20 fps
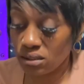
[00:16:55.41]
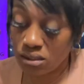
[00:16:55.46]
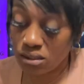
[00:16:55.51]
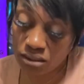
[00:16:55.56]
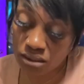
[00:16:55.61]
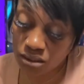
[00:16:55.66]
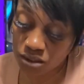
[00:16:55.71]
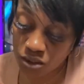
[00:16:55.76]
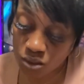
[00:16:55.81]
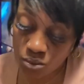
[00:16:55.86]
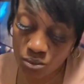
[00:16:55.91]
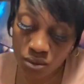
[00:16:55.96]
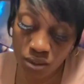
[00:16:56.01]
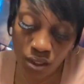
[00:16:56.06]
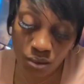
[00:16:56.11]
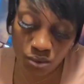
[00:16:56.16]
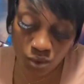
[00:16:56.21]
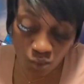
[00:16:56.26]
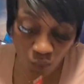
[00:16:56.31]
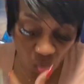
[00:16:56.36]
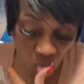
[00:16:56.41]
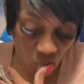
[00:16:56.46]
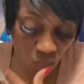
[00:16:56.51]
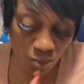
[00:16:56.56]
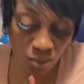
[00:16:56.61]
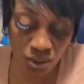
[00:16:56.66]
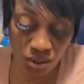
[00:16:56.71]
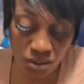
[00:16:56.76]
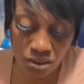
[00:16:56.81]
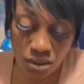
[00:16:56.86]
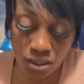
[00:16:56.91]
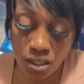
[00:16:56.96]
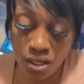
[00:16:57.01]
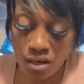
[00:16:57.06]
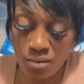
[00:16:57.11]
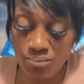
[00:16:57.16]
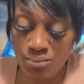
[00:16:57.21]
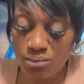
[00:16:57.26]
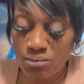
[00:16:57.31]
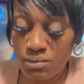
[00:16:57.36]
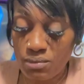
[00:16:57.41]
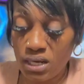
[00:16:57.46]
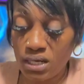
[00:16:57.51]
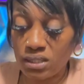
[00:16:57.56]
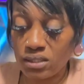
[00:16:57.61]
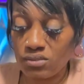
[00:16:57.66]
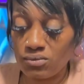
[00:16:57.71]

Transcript: This is someone that was willing to compromise